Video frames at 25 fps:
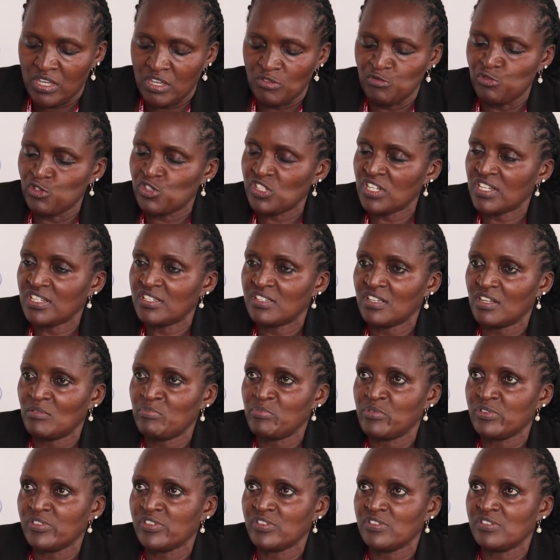If you
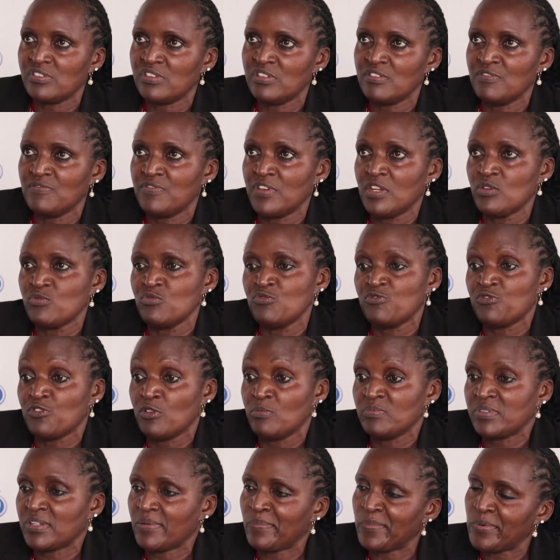tested positive, then we
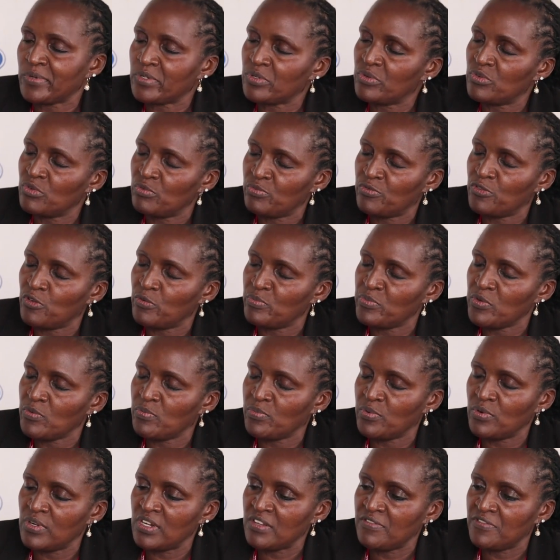form support group for
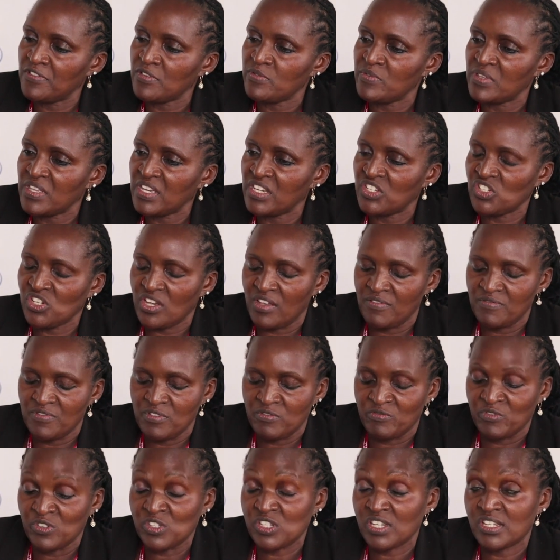people living with HIV.
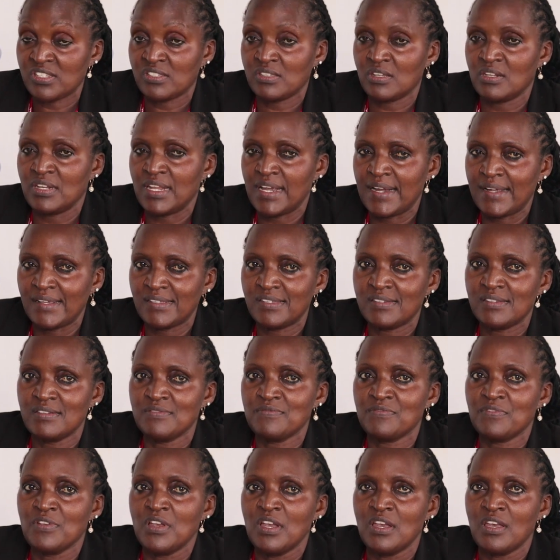If you tested
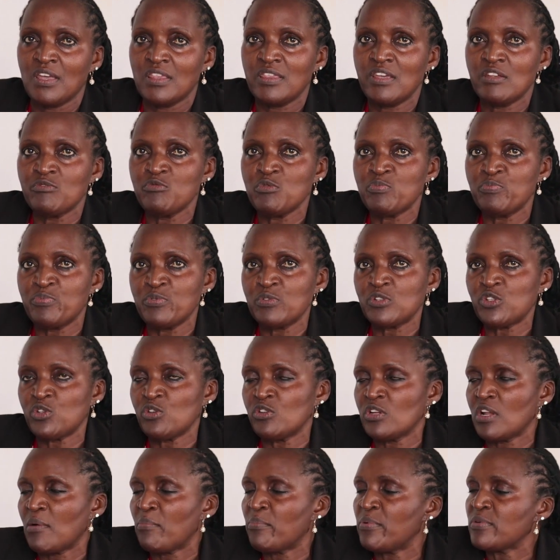negative, then we put you
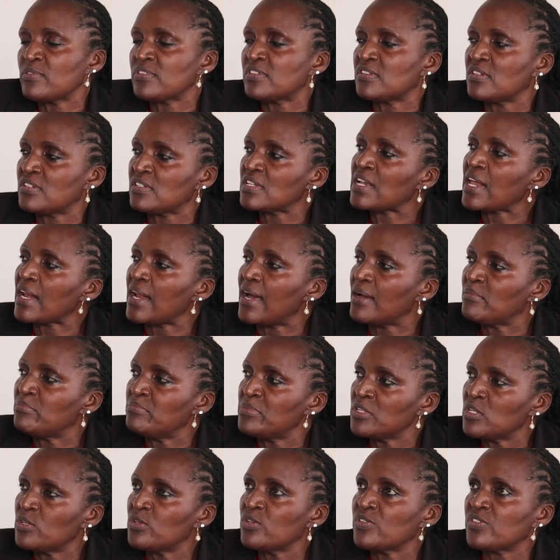in a posters club,
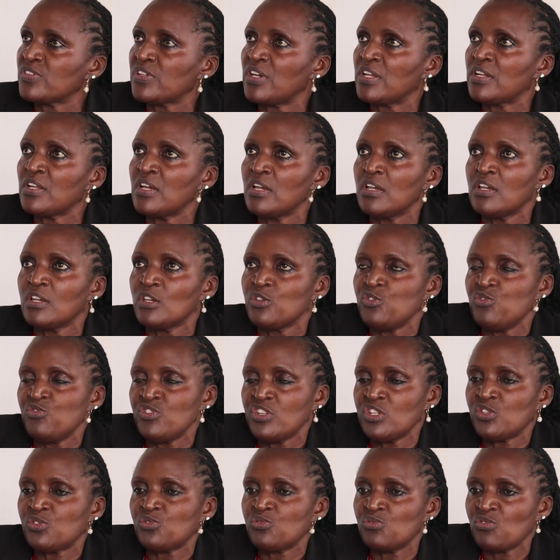because then you
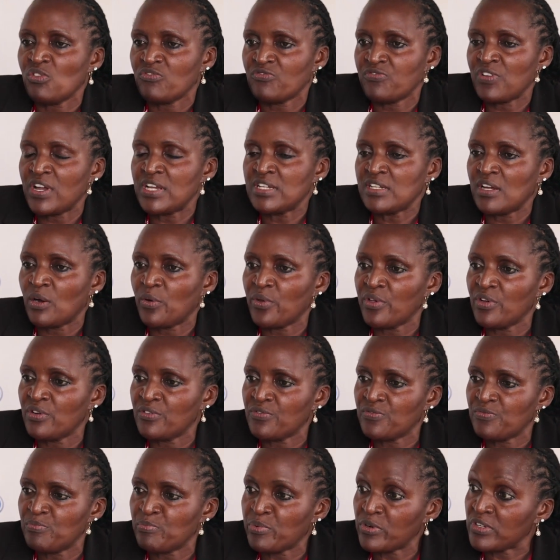need to find a way
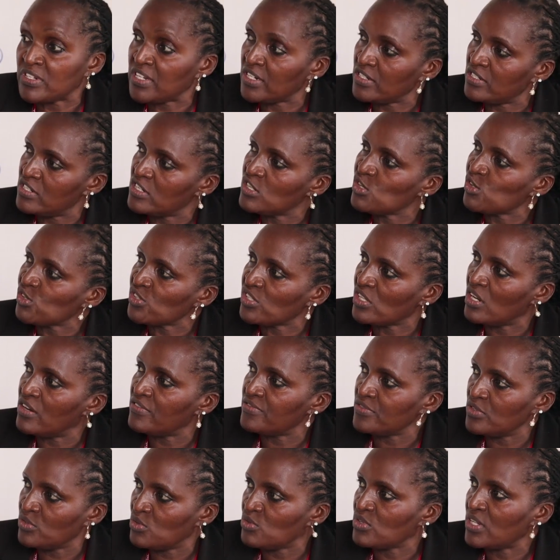of protecting
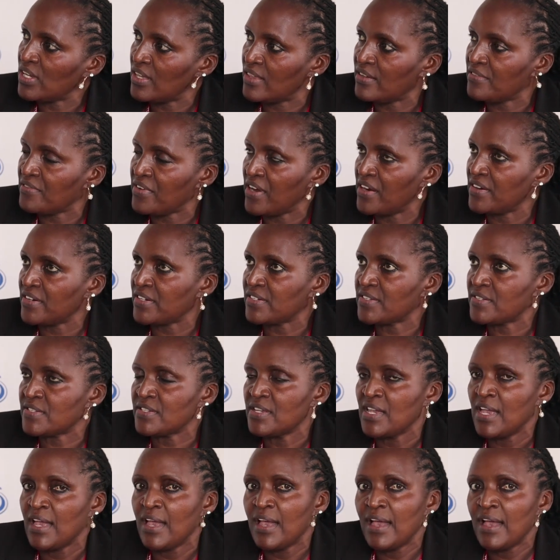yourself not to get the virus.